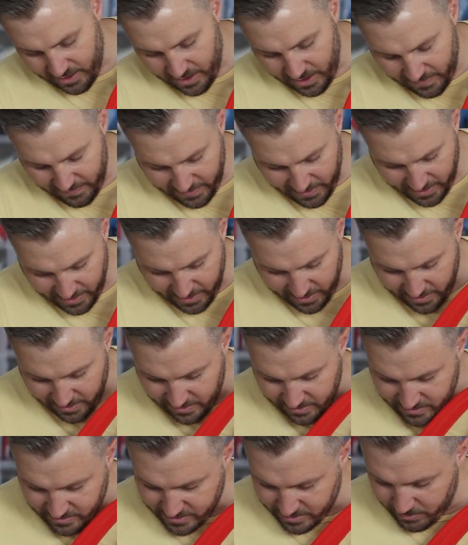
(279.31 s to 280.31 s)
And
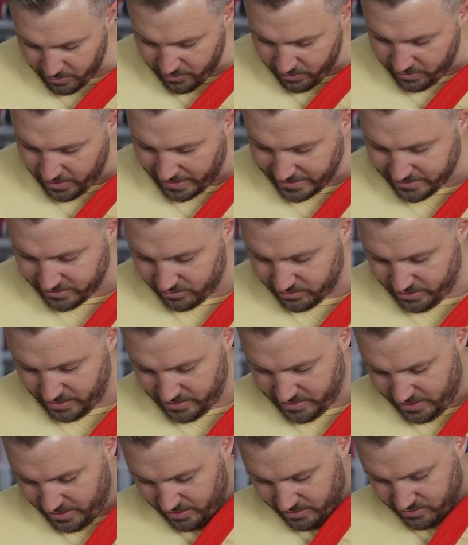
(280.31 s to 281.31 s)
then some other nice little
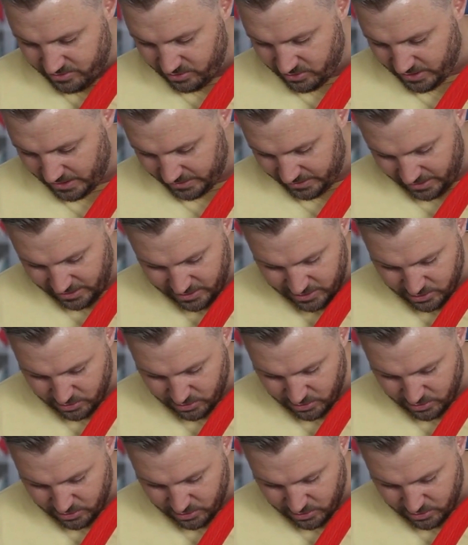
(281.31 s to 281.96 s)
details. Looks like these